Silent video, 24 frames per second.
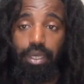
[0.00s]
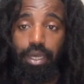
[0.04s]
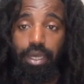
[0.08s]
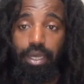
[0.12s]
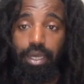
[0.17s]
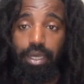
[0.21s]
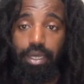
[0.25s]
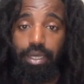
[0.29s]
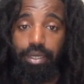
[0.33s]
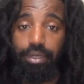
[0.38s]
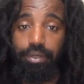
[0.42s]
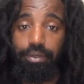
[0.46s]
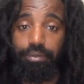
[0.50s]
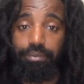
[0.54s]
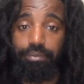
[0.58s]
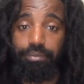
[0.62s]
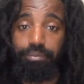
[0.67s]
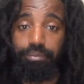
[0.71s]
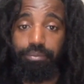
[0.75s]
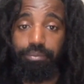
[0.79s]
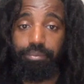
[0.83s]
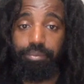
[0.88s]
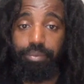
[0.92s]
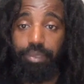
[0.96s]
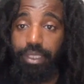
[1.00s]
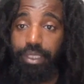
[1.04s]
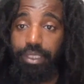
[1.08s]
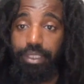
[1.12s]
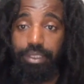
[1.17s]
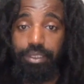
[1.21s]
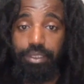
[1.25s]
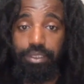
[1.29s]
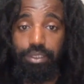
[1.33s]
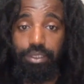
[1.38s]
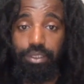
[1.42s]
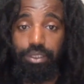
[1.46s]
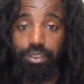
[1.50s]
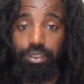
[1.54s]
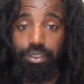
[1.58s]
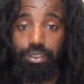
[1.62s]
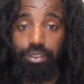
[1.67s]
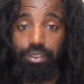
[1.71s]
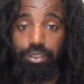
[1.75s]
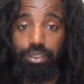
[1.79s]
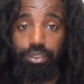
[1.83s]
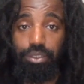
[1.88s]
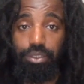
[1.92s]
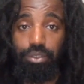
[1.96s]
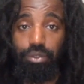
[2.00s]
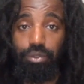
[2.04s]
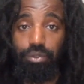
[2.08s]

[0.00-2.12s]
But, you